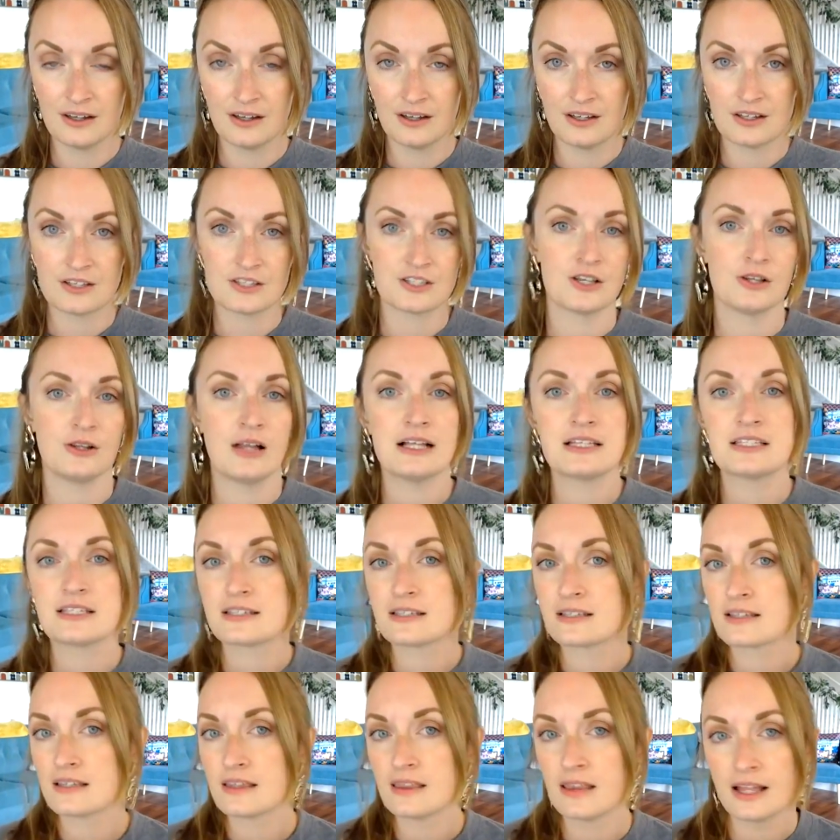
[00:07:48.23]
So let's
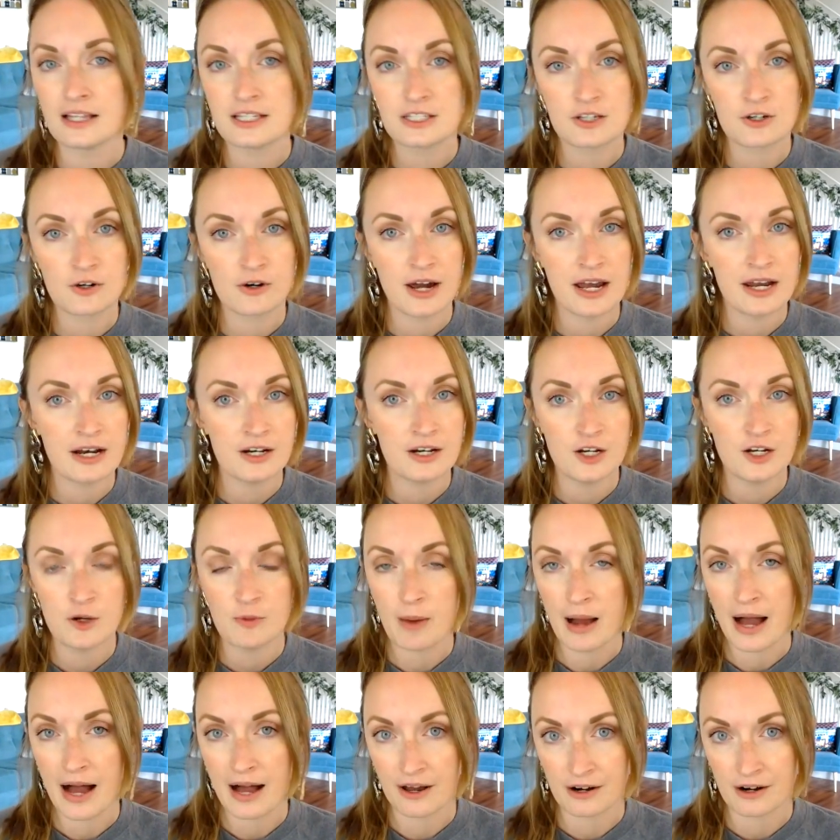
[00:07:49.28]
let's create a new
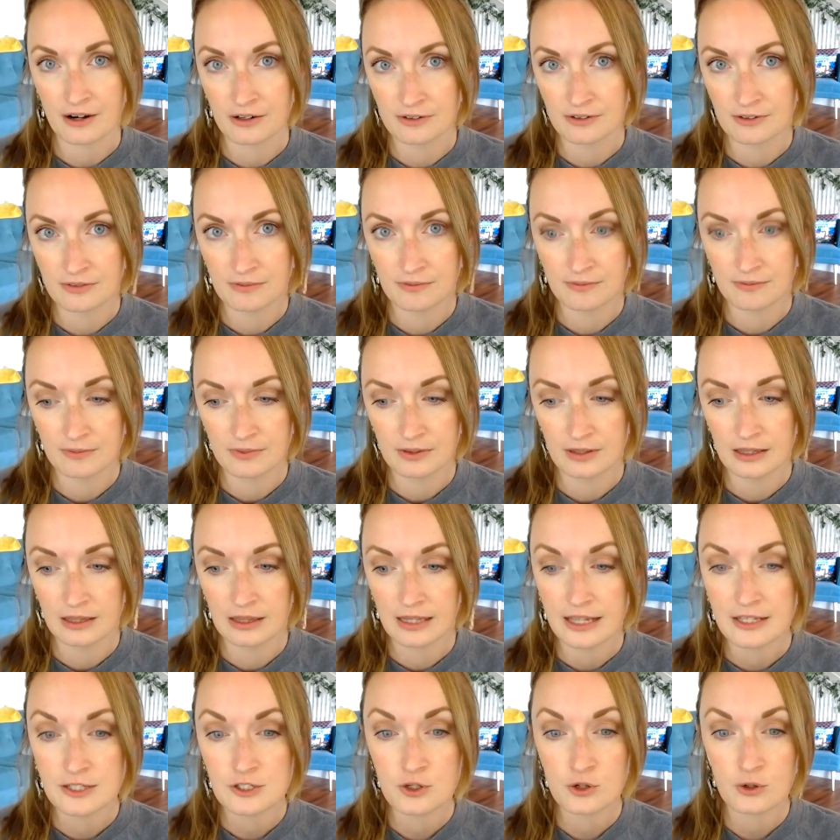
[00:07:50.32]
pattern.
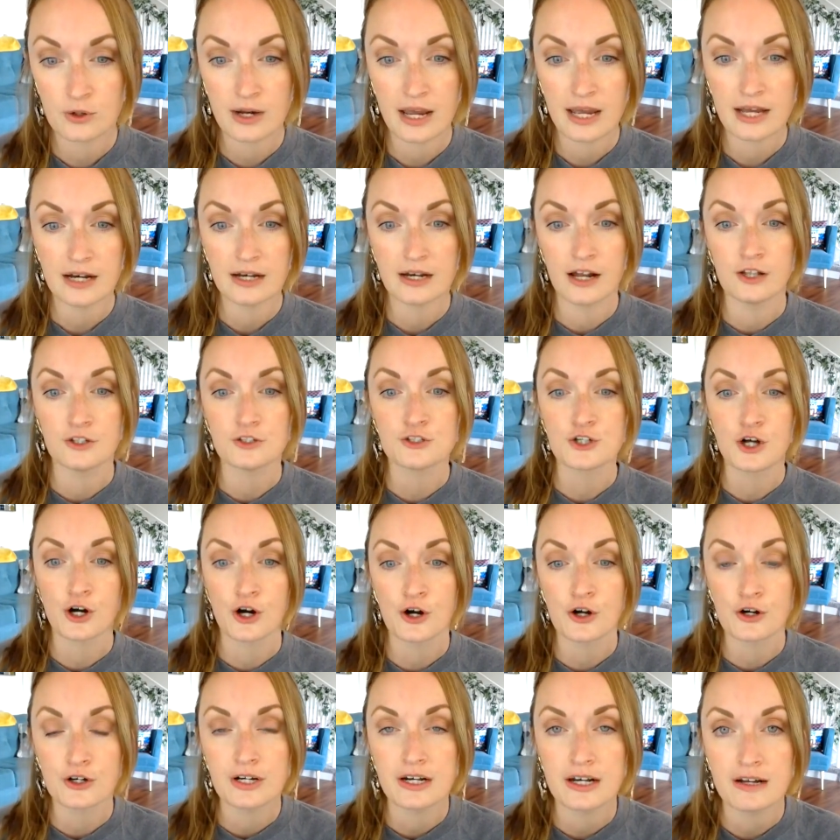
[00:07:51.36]
Let's create an
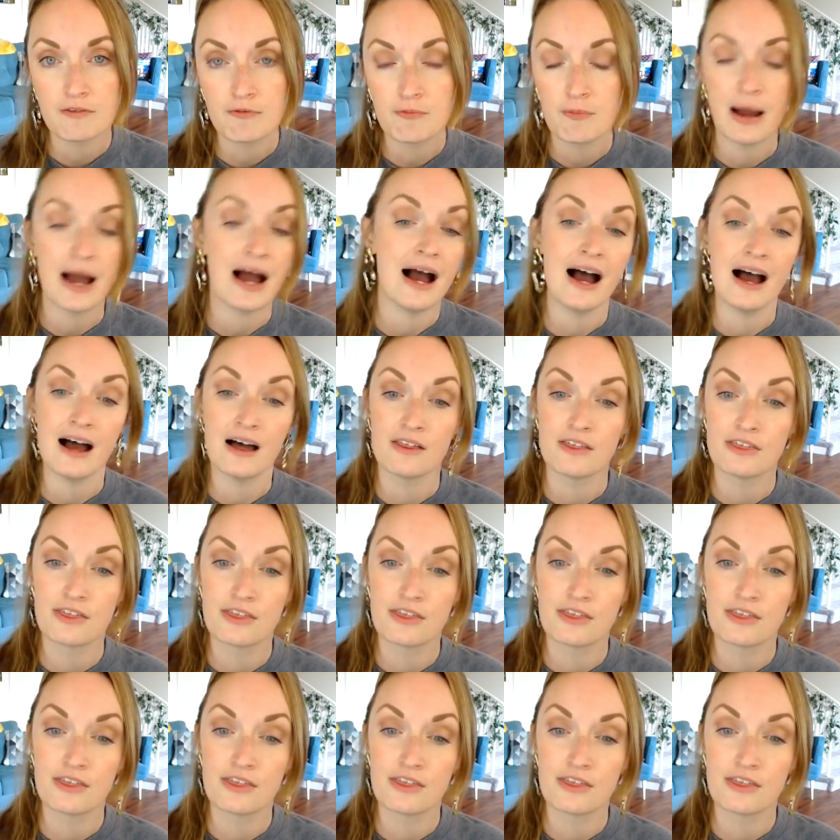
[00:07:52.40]
alternative path.